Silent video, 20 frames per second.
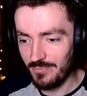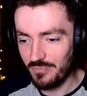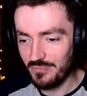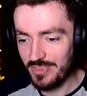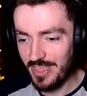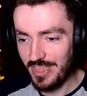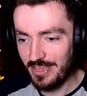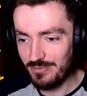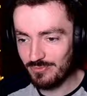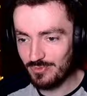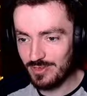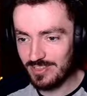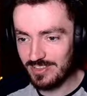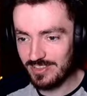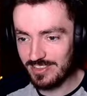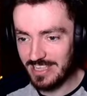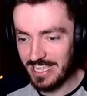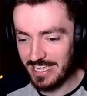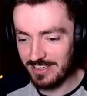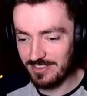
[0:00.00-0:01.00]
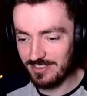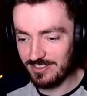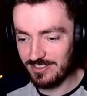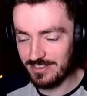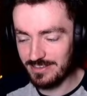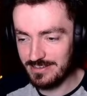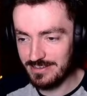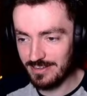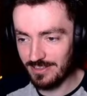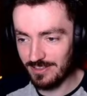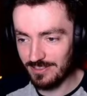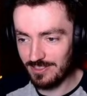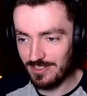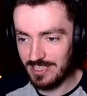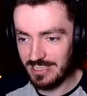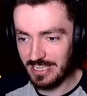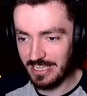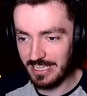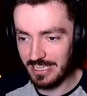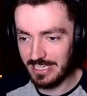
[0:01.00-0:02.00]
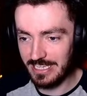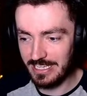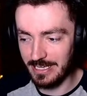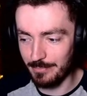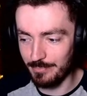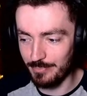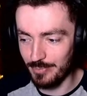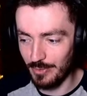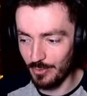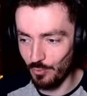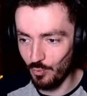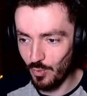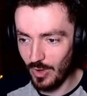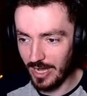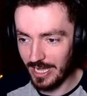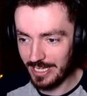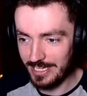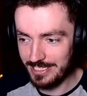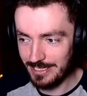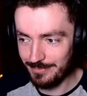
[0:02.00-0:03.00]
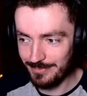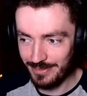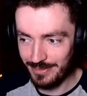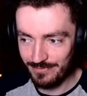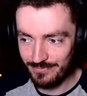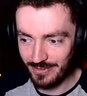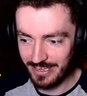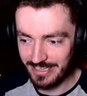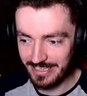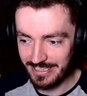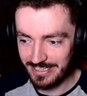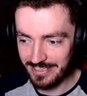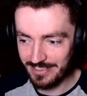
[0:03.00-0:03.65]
There is next to nothing here, but why am I finding